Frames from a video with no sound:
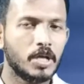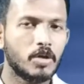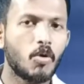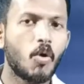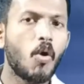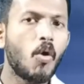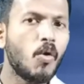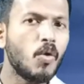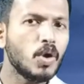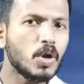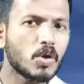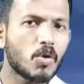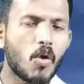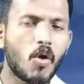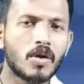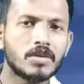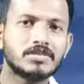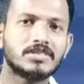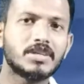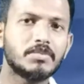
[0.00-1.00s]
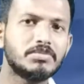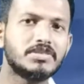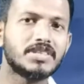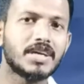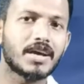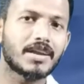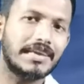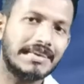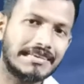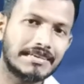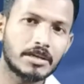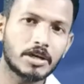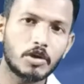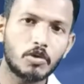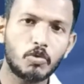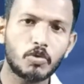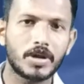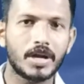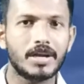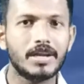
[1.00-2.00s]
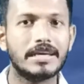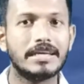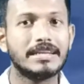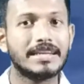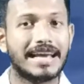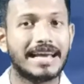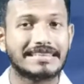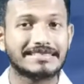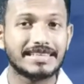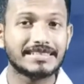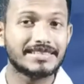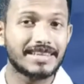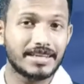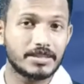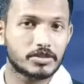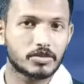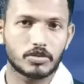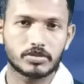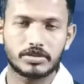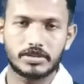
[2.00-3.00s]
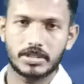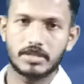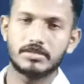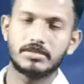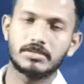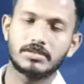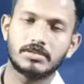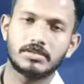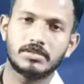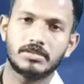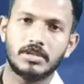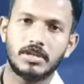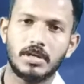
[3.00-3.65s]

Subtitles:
All concepts are included in exercise questions.